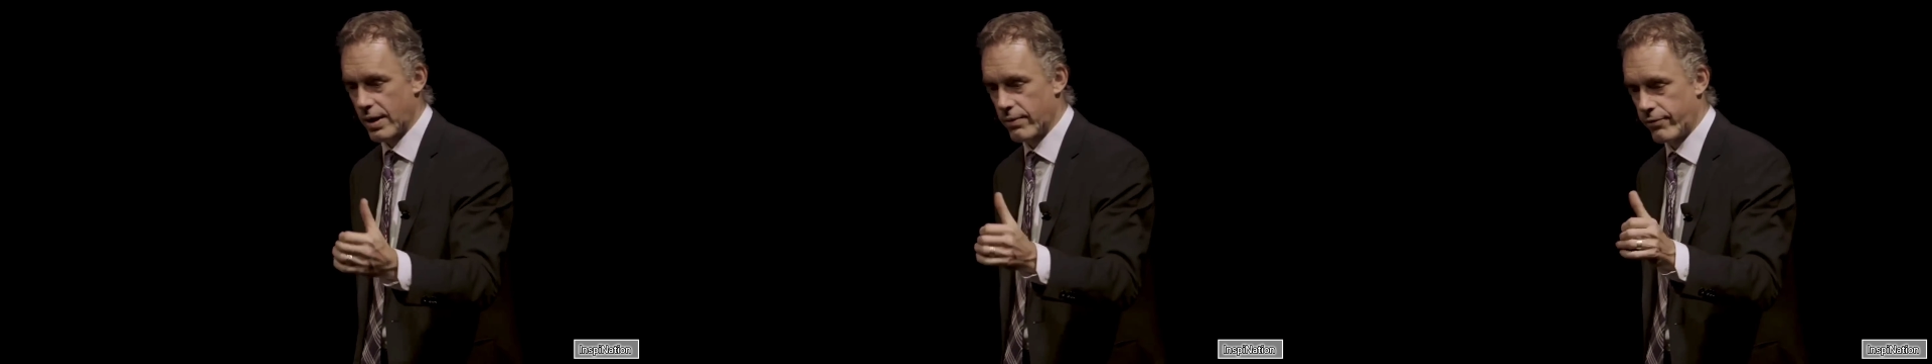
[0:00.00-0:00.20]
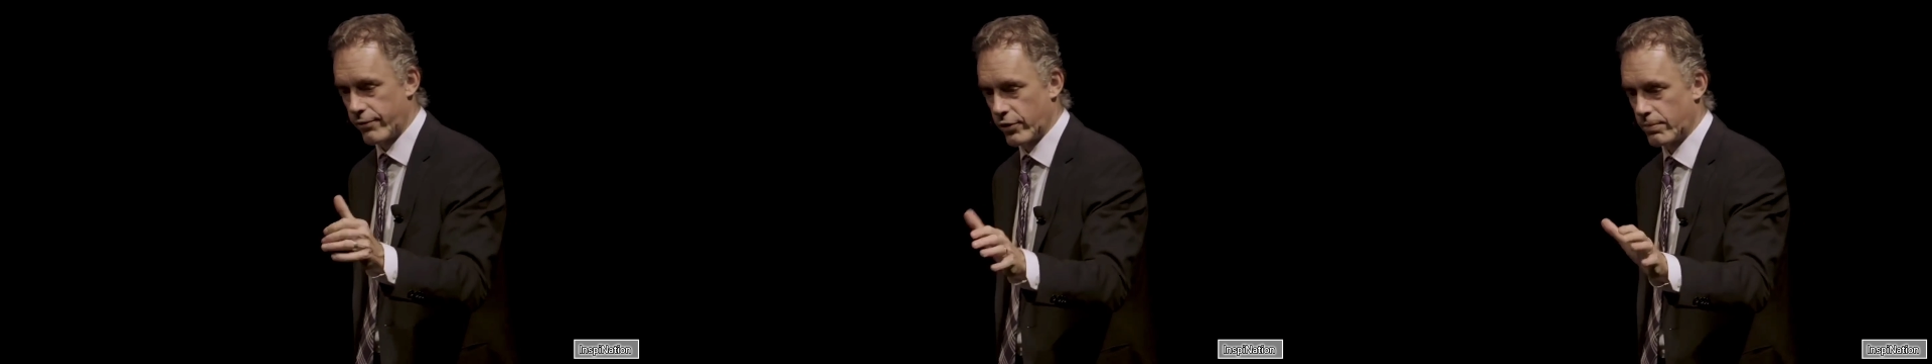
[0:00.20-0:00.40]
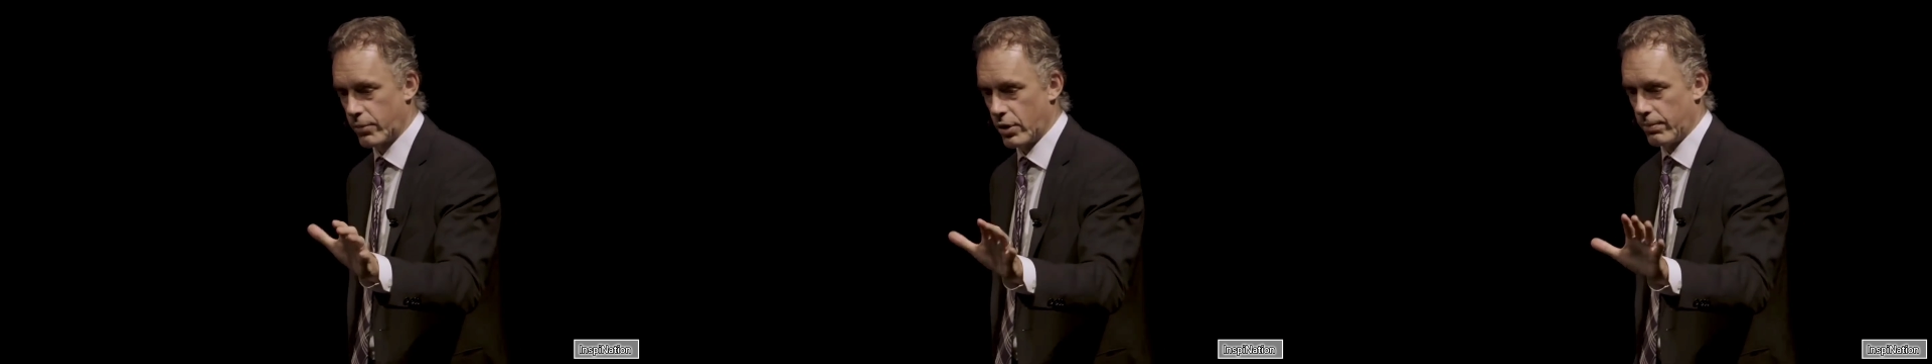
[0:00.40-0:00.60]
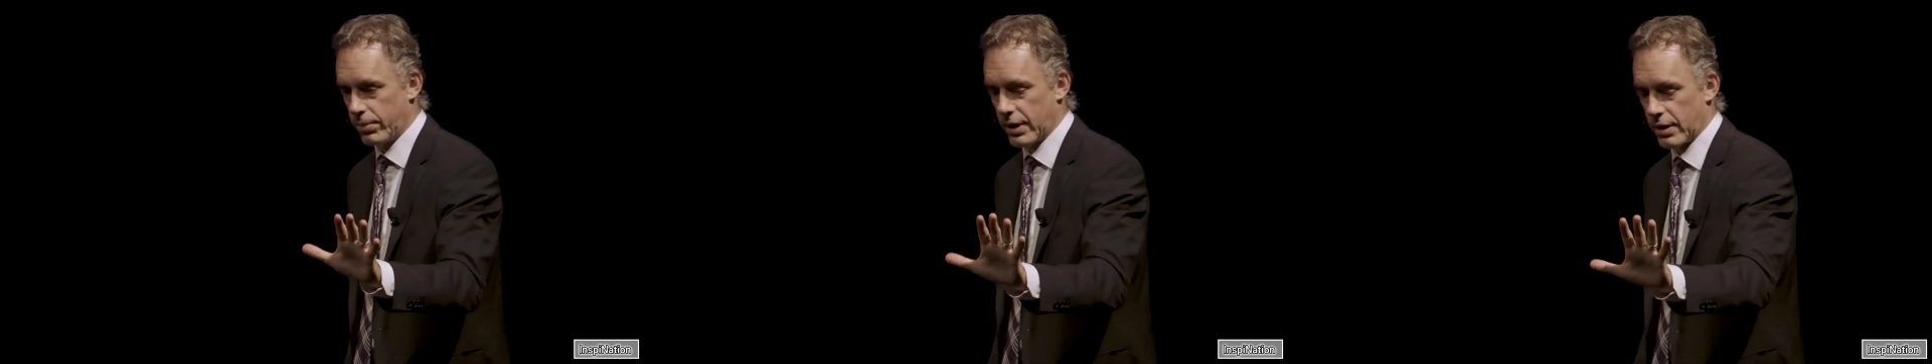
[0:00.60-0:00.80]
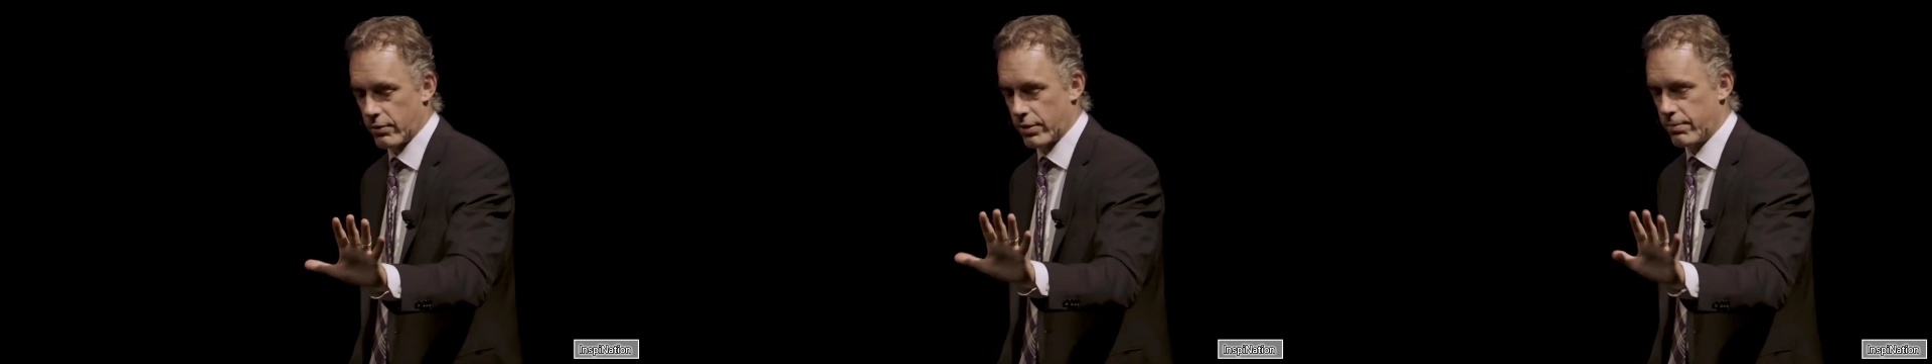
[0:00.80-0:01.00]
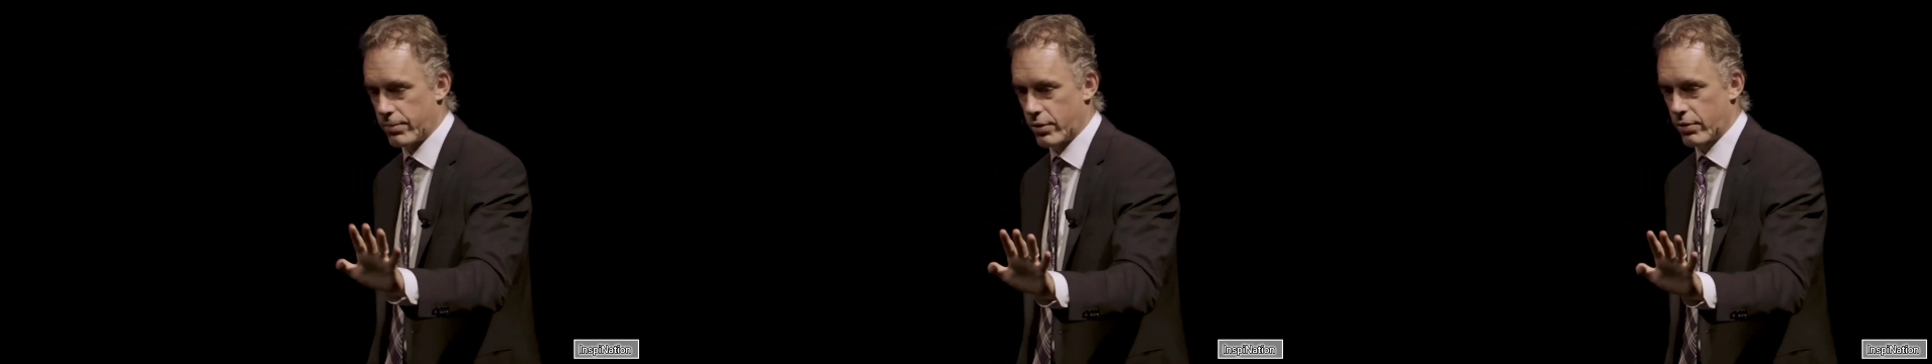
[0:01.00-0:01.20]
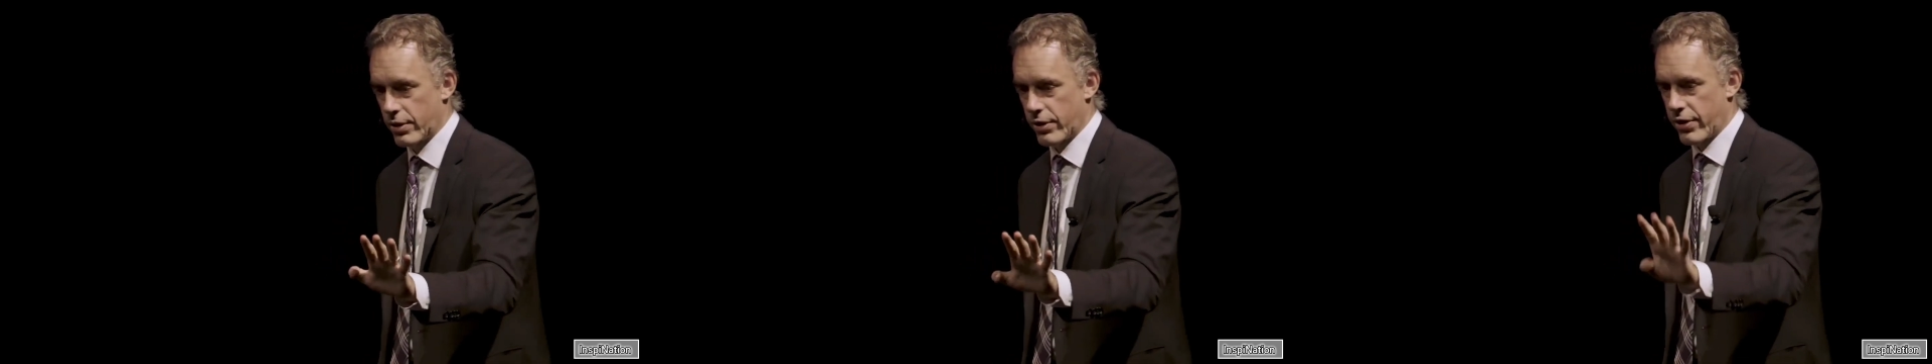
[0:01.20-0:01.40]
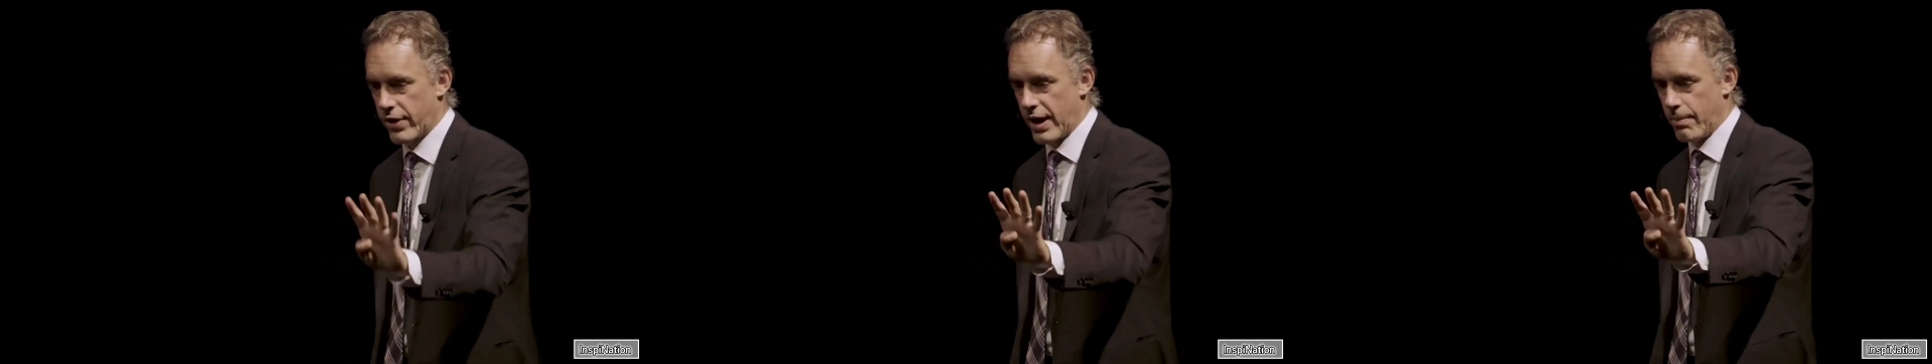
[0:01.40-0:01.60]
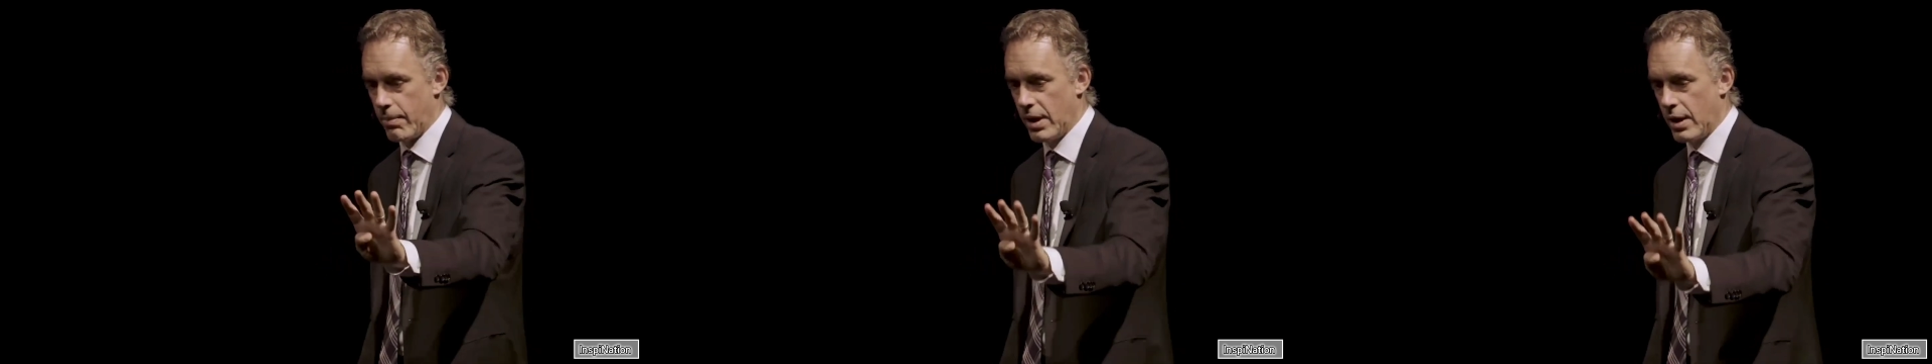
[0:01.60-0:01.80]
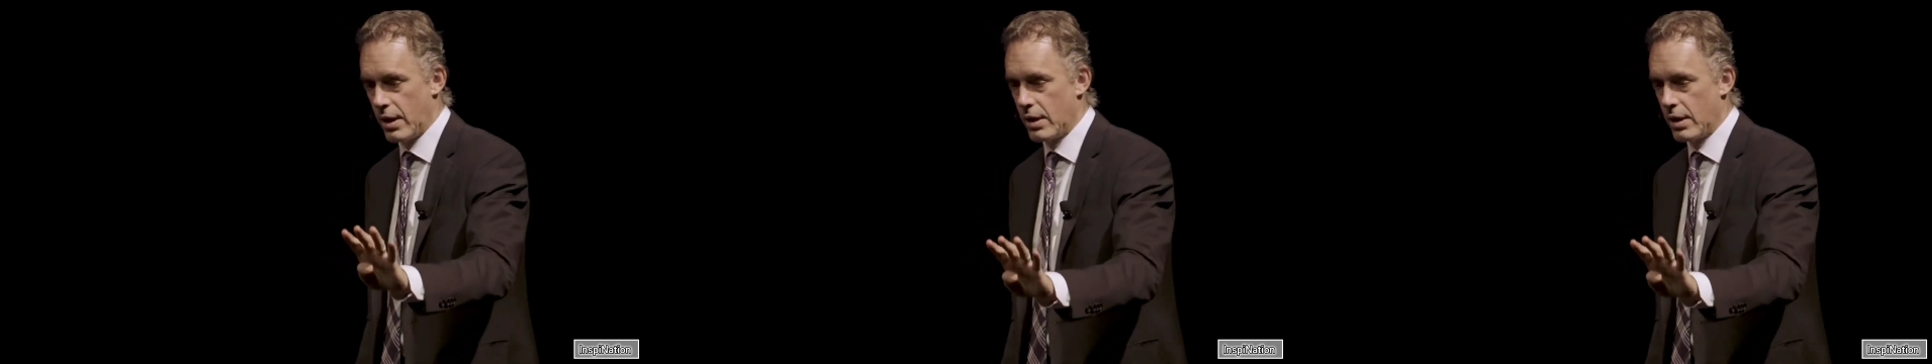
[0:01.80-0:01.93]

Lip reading: a football player with a broken thumb